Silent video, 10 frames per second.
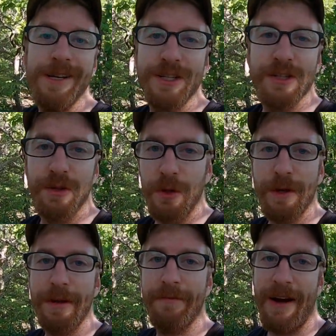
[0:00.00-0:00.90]
just
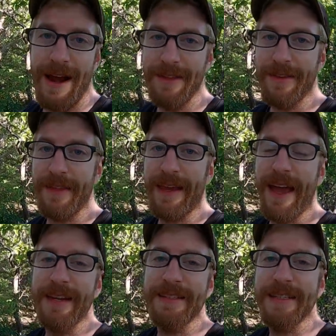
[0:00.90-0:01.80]
looking for anything that
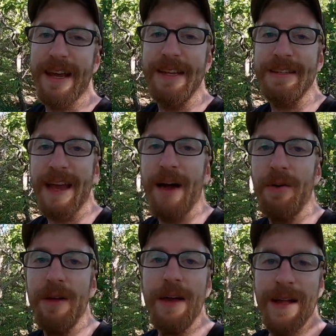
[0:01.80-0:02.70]
kind of stands out,